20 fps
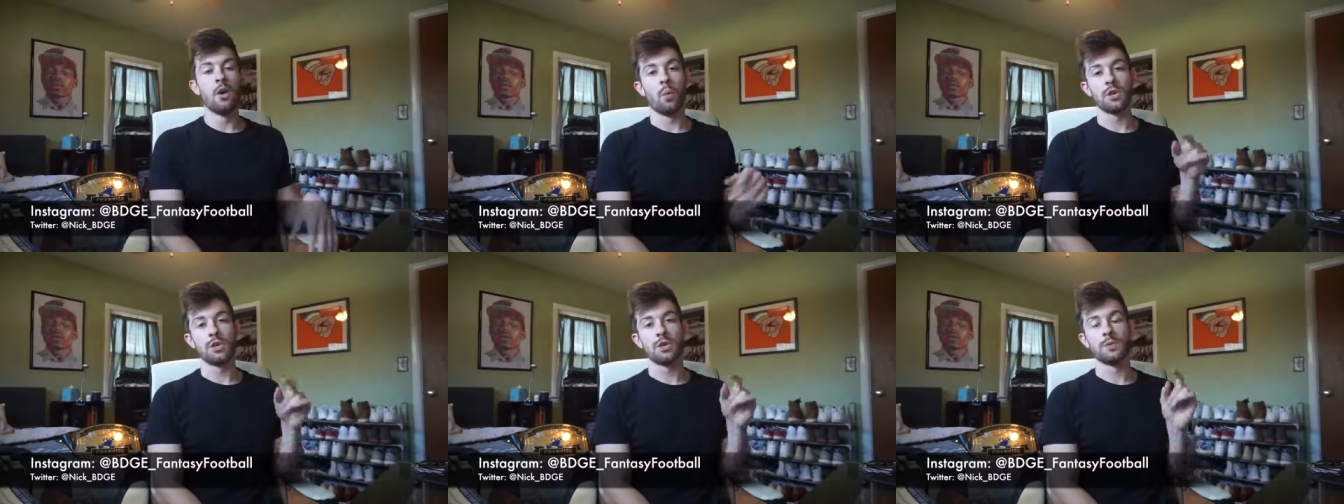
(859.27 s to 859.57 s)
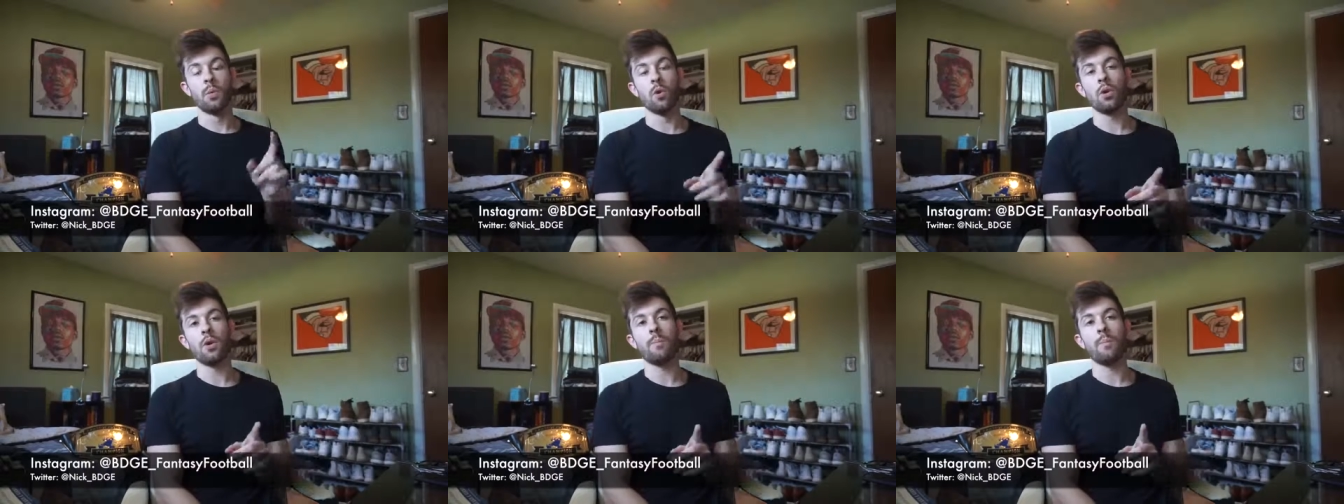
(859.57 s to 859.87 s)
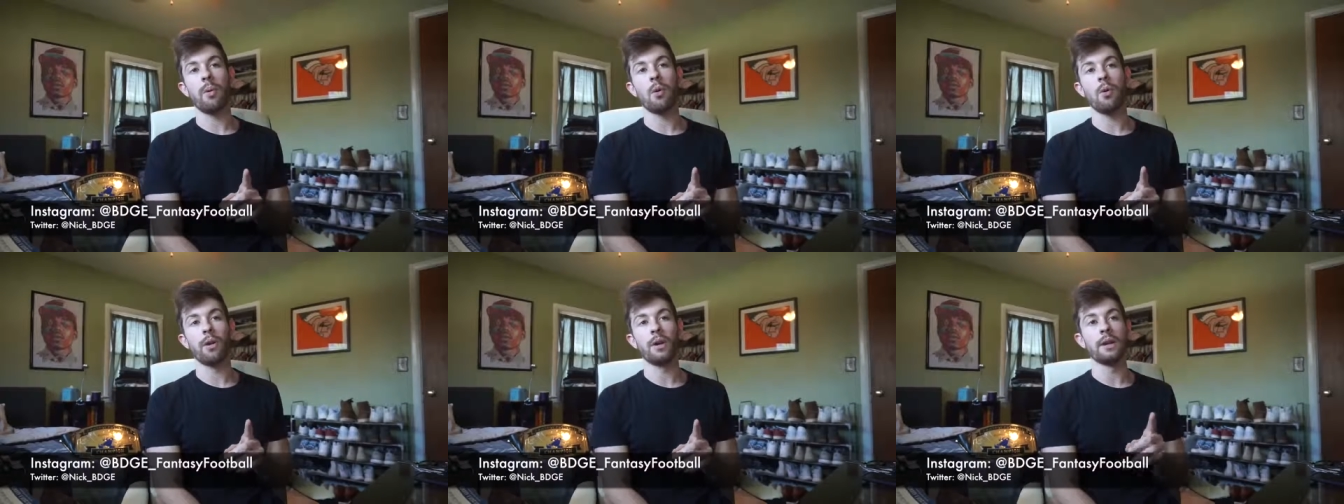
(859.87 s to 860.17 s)
What's more
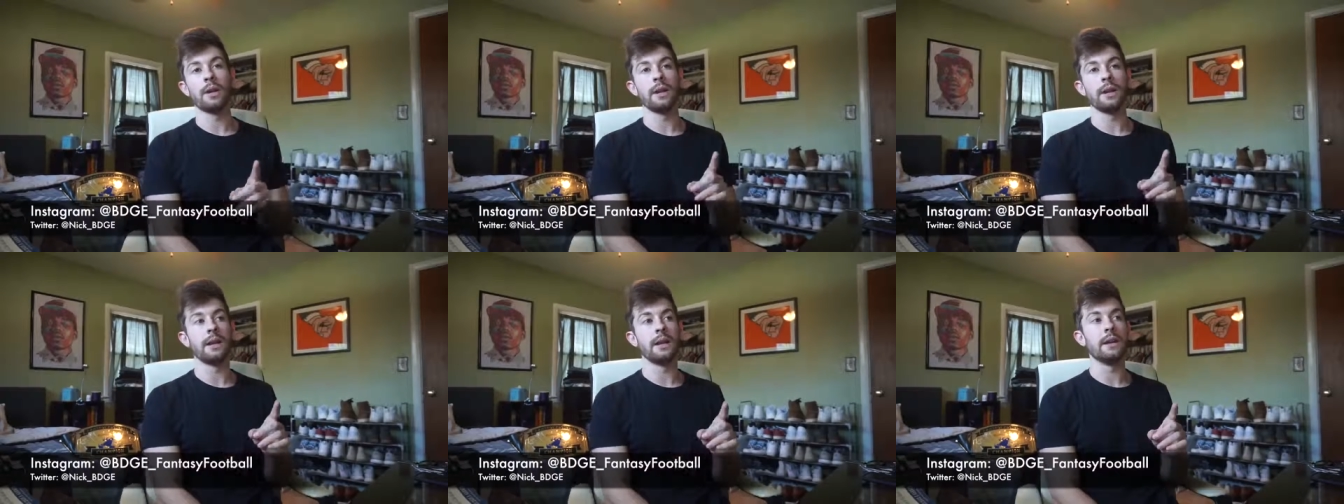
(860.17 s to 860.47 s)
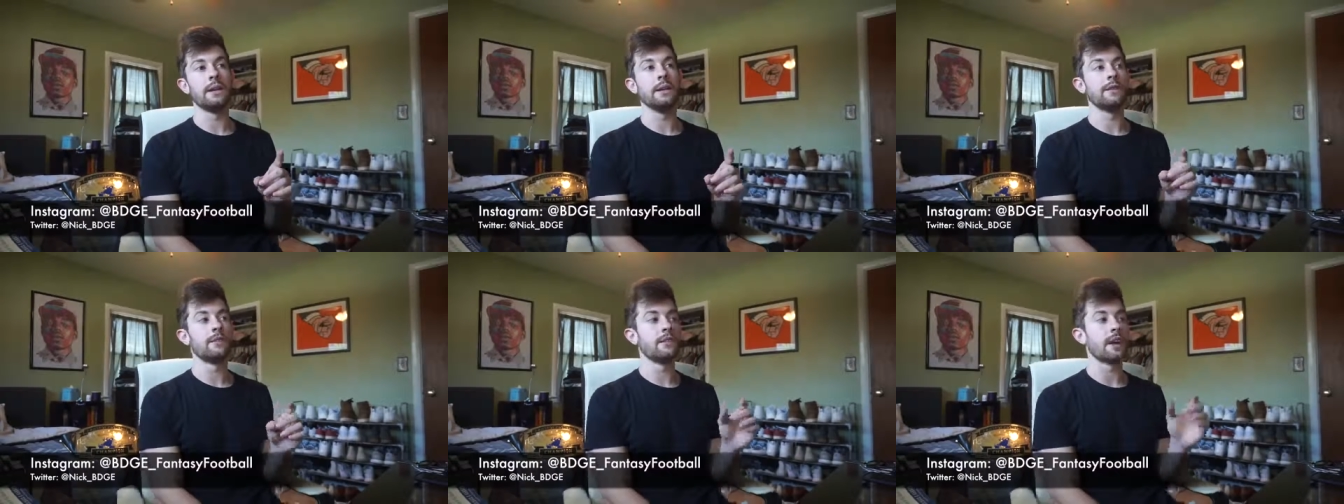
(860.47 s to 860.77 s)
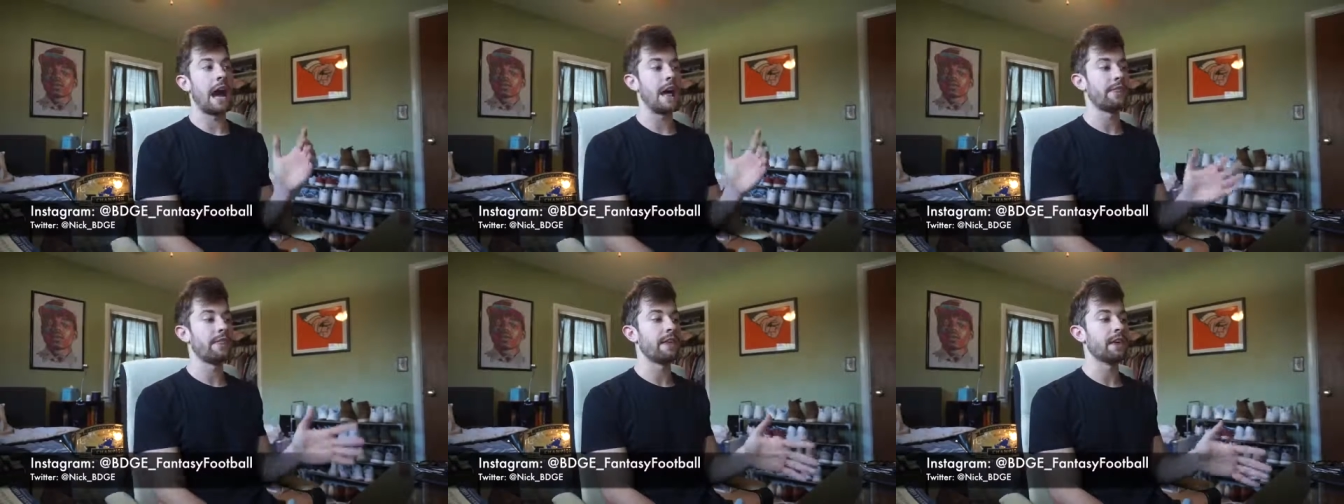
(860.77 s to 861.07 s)
important
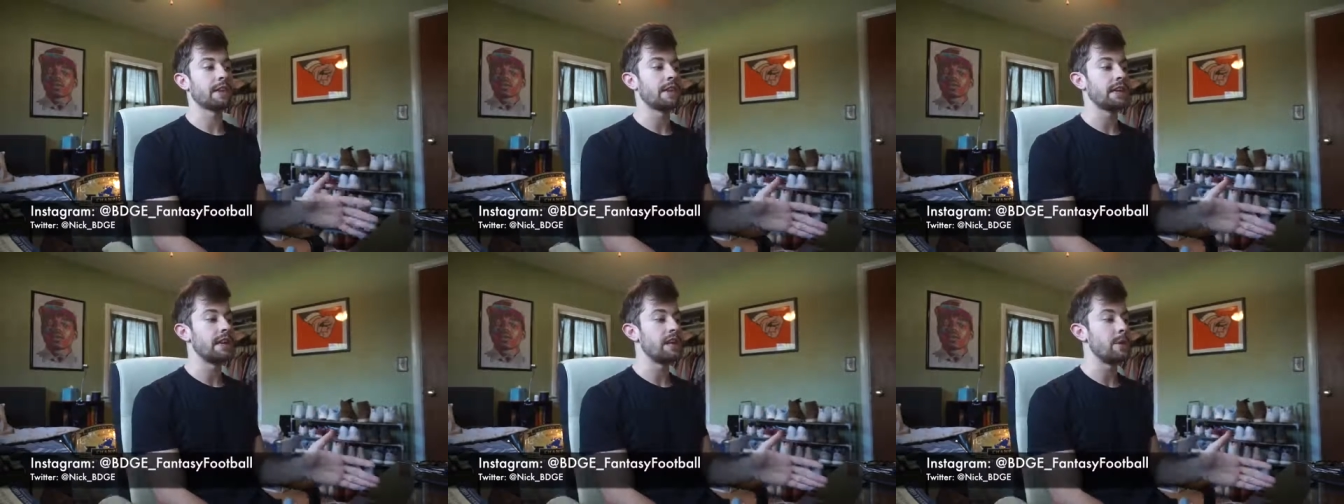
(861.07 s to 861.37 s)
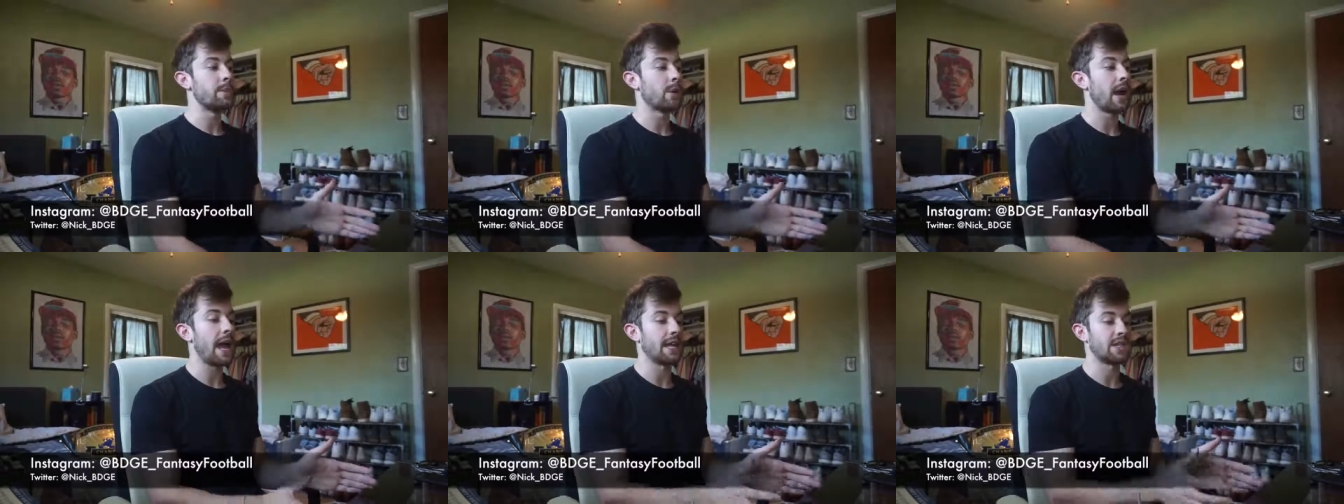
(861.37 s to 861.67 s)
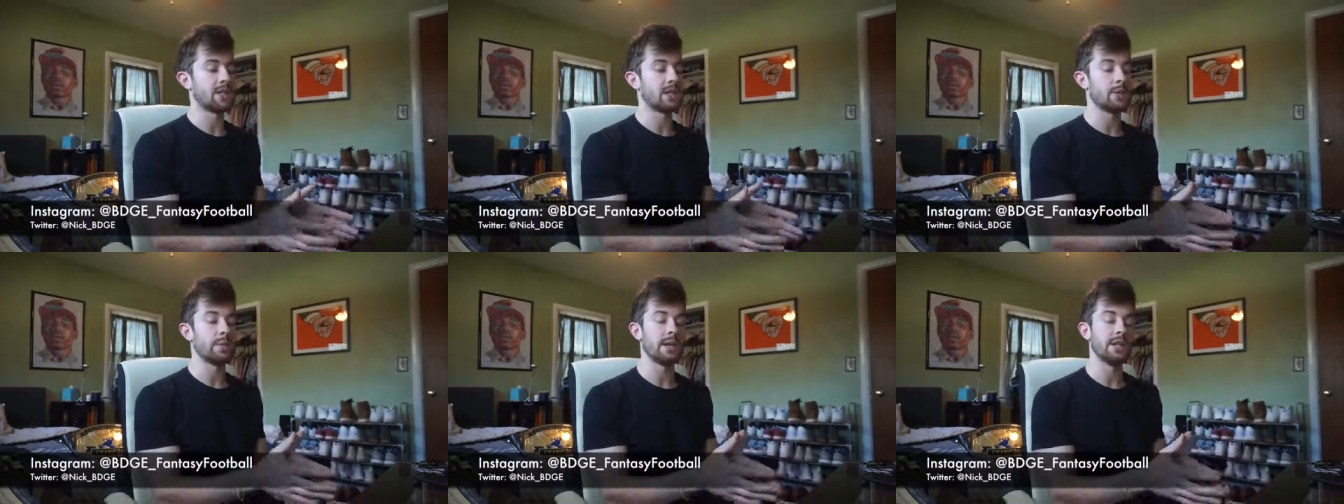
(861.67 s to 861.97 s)
is I think the keeper
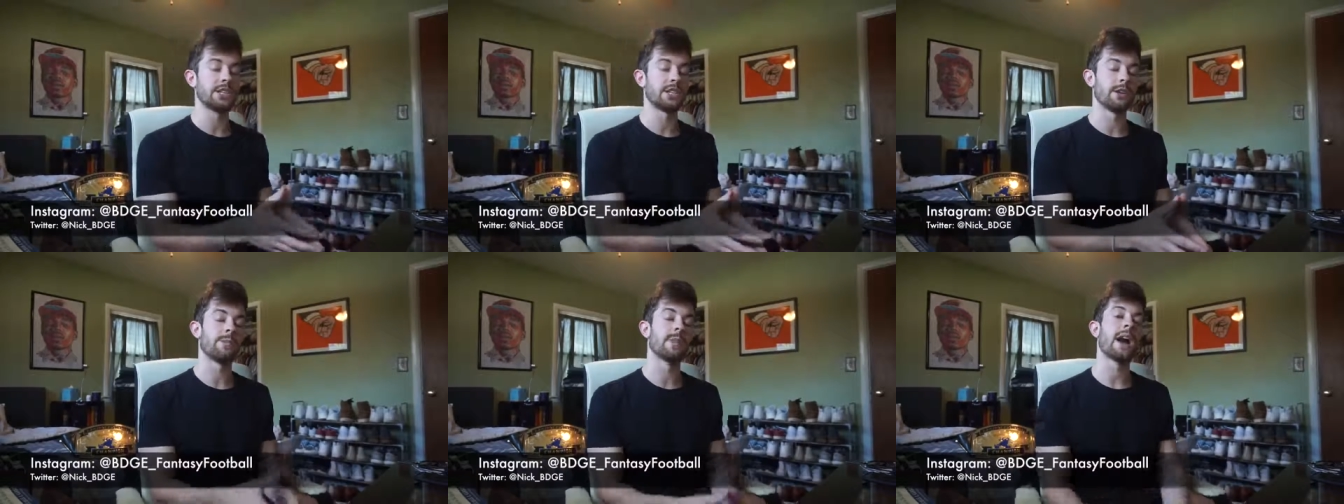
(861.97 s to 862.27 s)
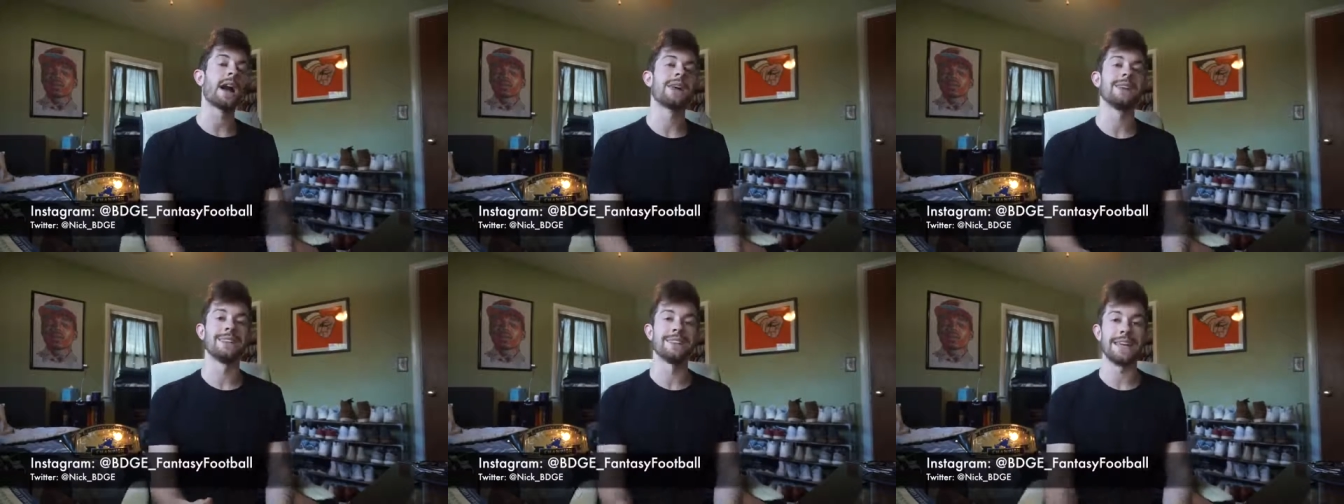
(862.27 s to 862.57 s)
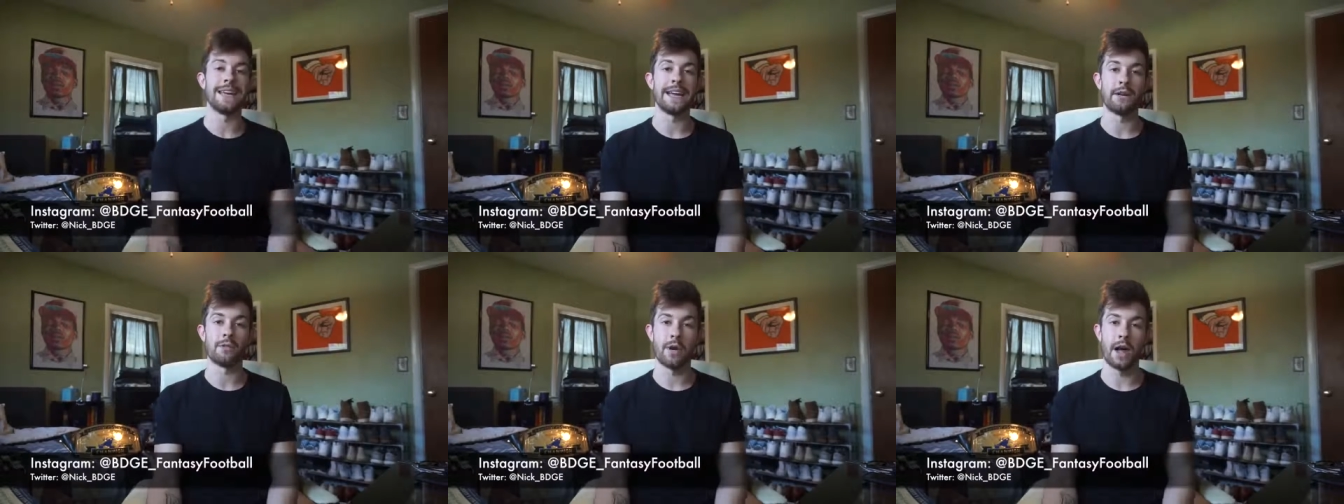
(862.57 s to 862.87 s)
has to be some kind of
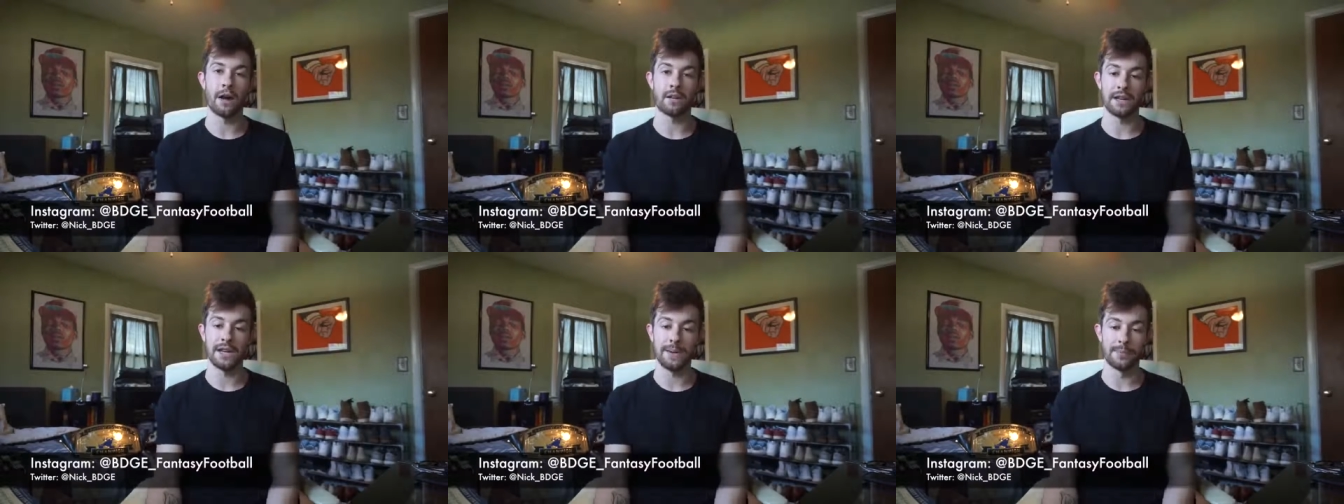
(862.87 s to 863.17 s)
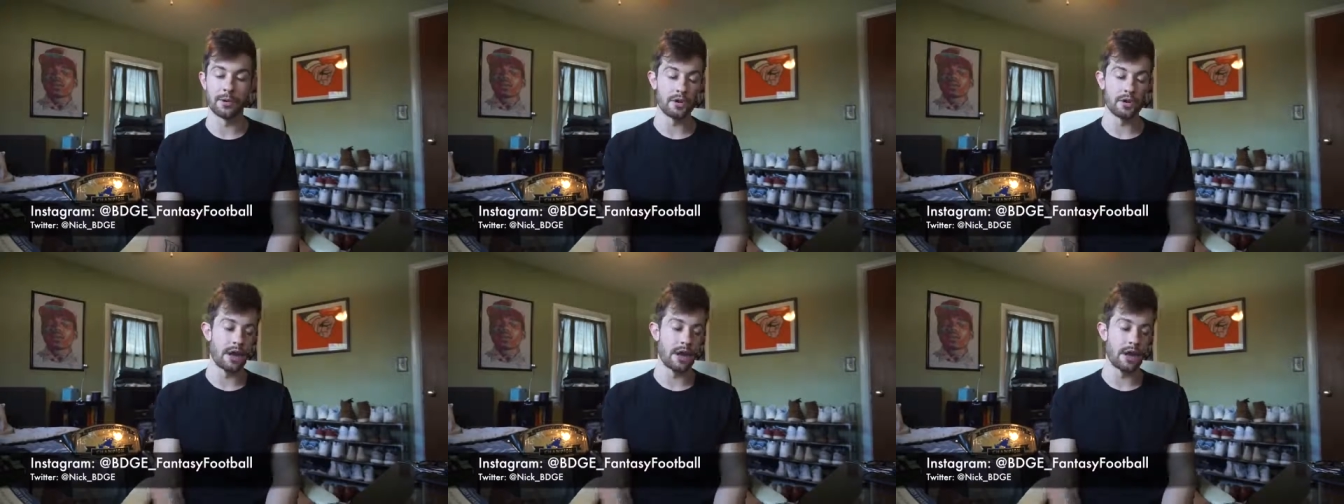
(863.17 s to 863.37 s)
late round keeper.